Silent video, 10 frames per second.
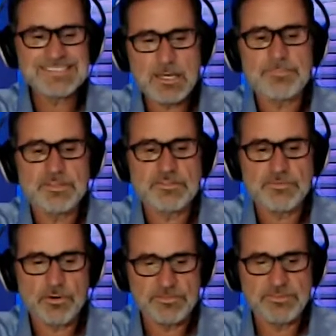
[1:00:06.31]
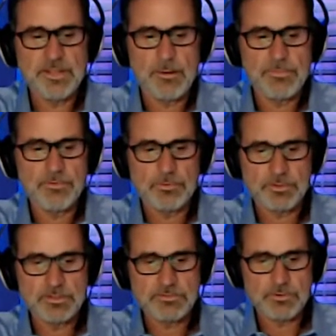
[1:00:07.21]
something as far as depth
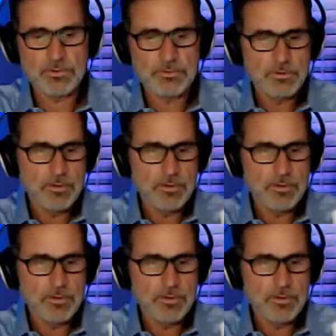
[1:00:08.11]
are concerned.